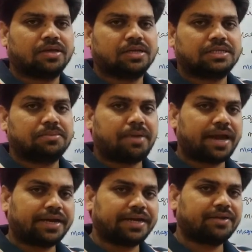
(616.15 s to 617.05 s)
See,
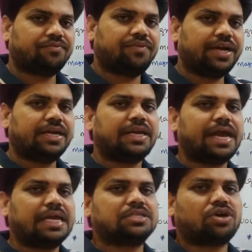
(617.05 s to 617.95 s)
magnetic field
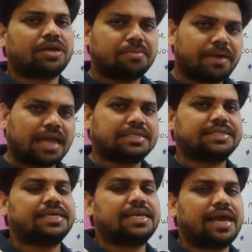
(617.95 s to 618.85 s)
lines are
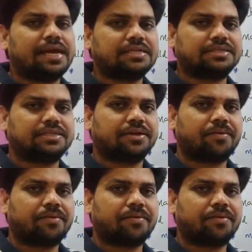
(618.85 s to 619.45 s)
imaginary lines.